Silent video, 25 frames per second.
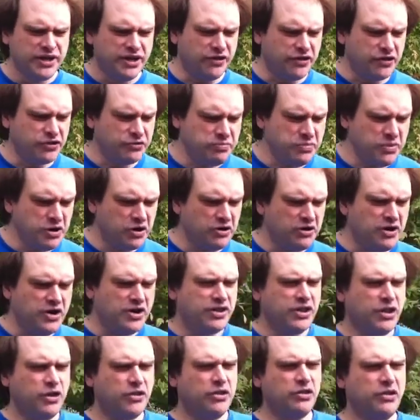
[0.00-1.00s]
Now this mirror,
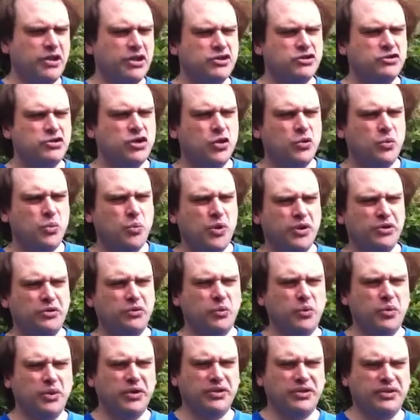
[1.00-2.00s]
to let you know
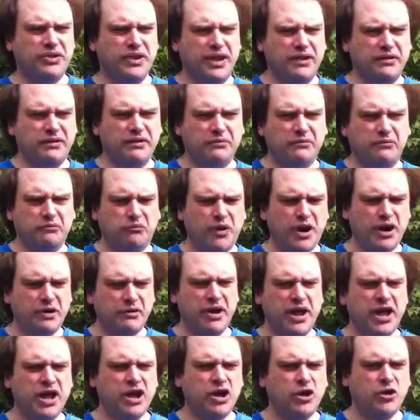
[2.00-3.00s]
that
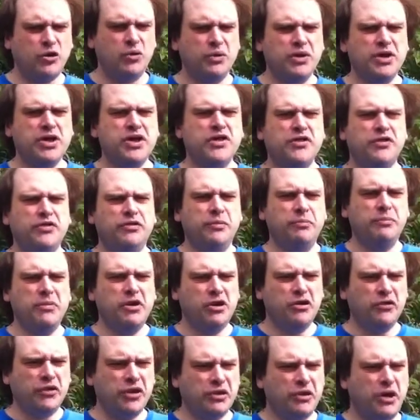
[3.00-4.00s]
right now, the
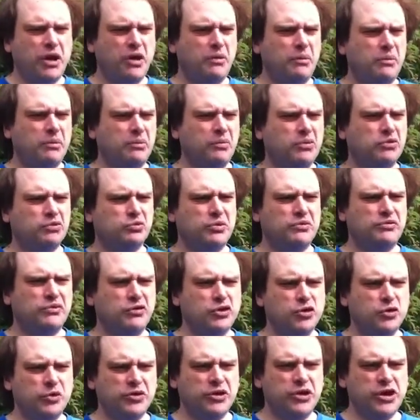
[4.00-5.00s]
mirror that was
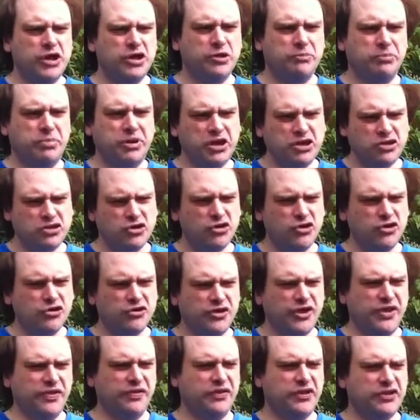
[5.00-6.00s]
referred to in the
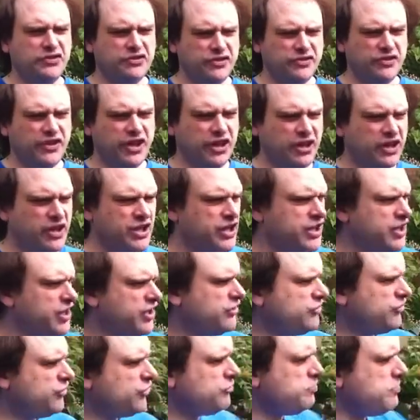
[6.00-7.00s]
pictures and things like that
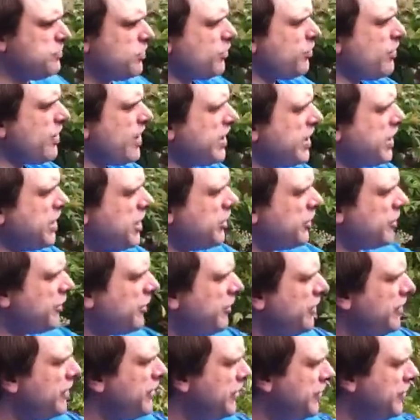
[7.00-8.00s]
is this mirror right here.